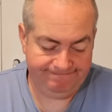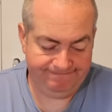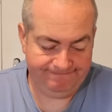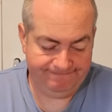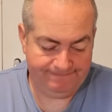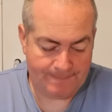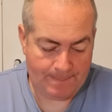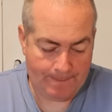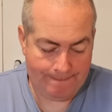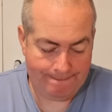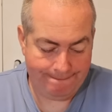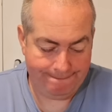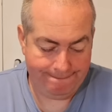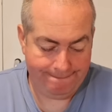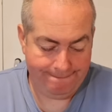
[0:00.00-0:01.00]
and
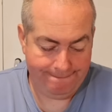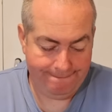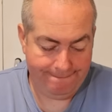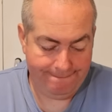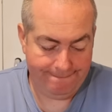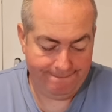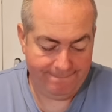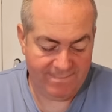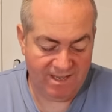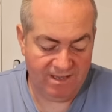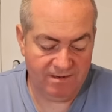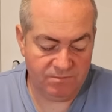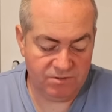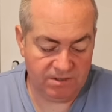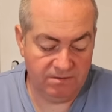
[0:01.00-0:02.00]

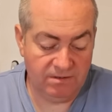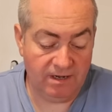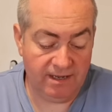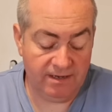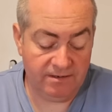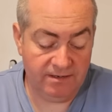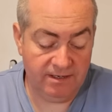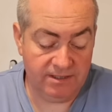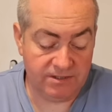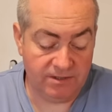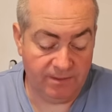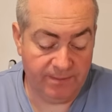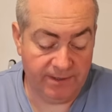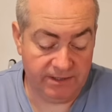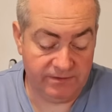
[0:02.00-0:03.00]
I'm so glad it's
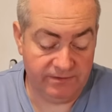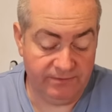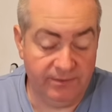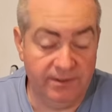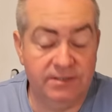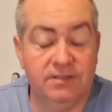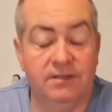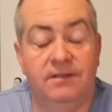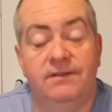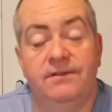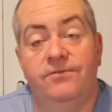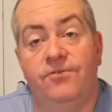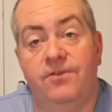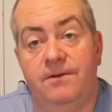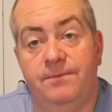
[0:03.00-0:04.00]
got a picture of what it's got on
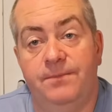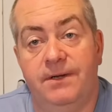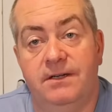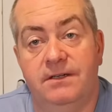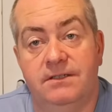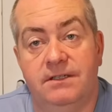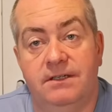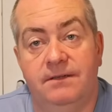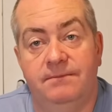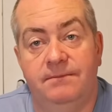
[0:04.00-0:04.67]
the front, because